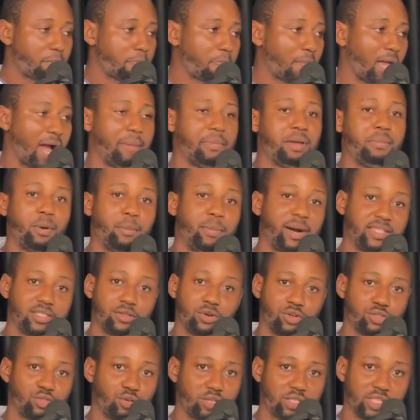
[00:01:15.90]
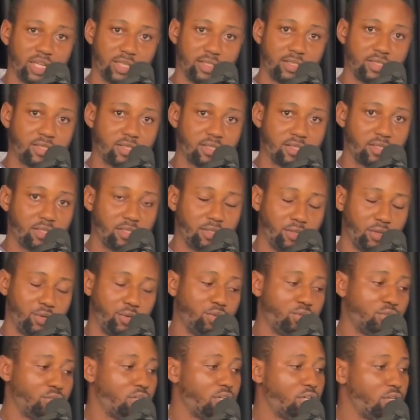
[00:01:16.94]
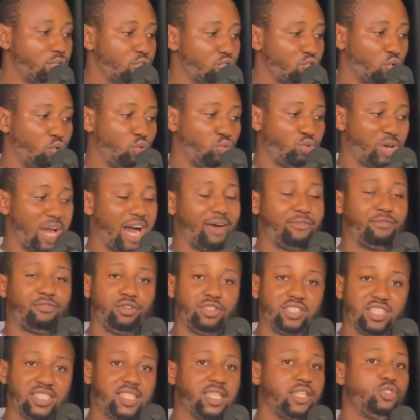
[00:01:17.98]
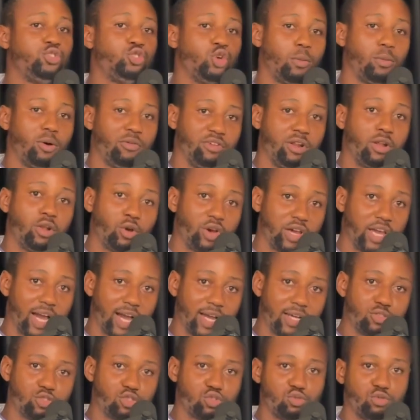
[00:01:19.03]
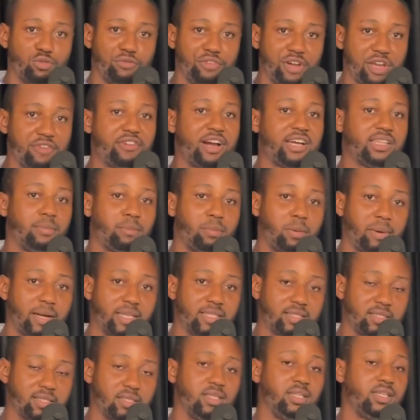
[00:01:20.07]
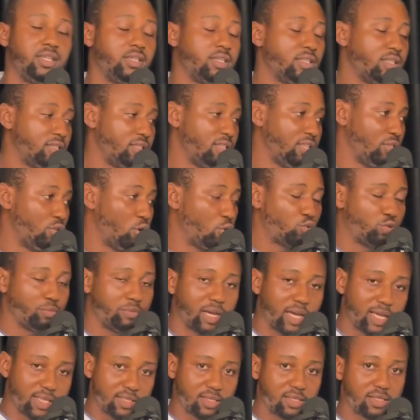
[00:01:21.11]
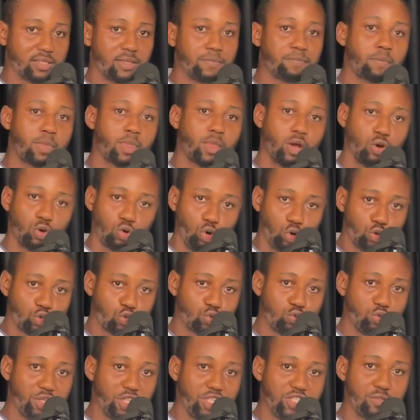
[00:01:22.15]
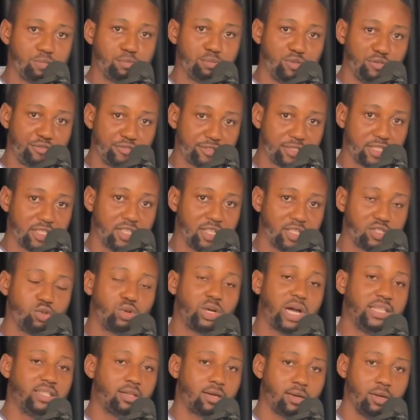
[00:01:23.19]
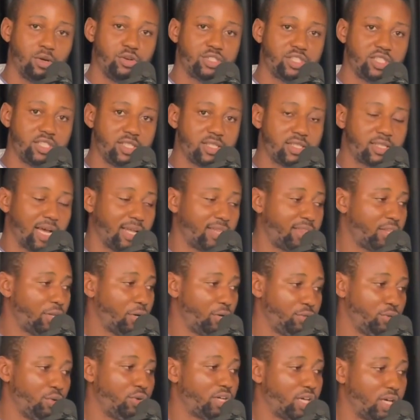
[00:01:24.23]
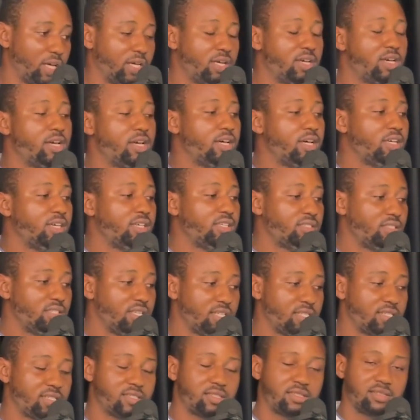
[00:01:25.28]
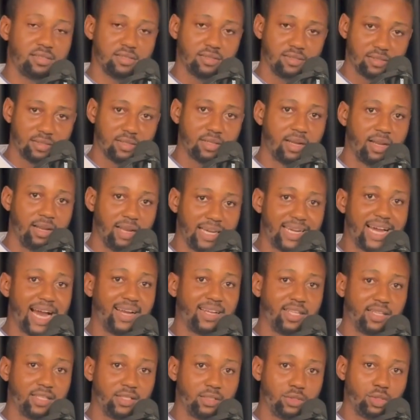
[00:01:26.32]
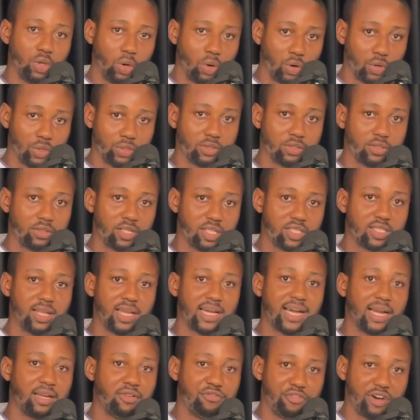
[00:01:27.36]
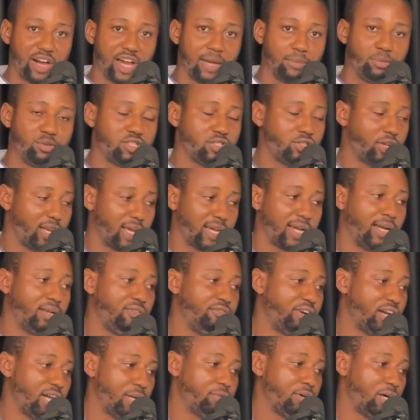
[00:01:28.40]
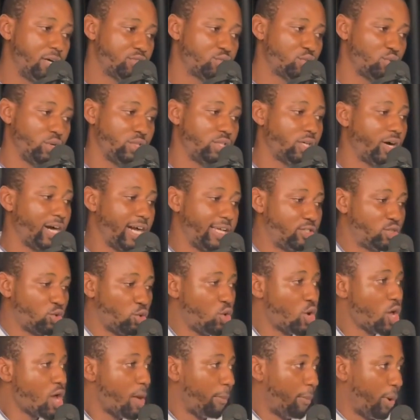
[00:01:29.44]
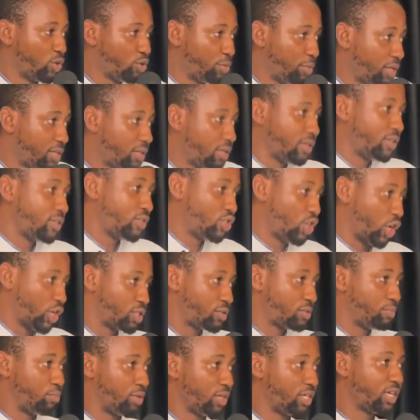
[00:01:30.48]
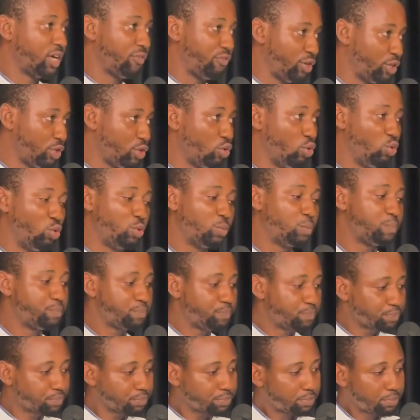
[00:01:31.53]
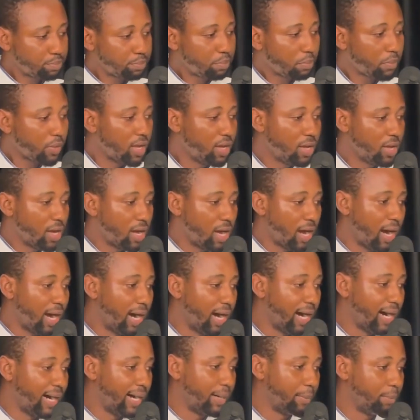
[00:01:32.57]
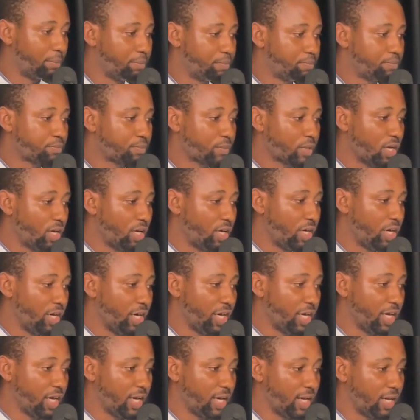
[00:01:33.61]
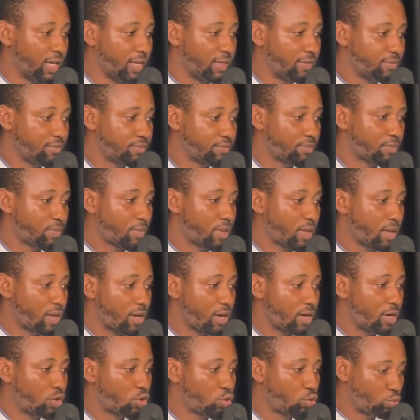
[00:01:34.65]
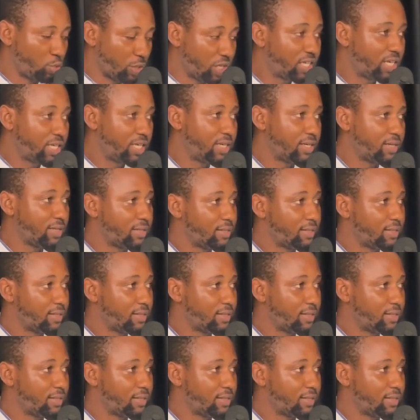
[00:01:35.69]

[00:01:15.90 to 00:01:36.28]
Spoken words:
I'm a property consultant, you know. So this is a job of a lawyer to verify the property, the documents, go through it, proofread it, look at the clauses, and tell you, okay, this legally done, this legally viable, is not legally viable, and so on. All right, so but we just be giving you a quick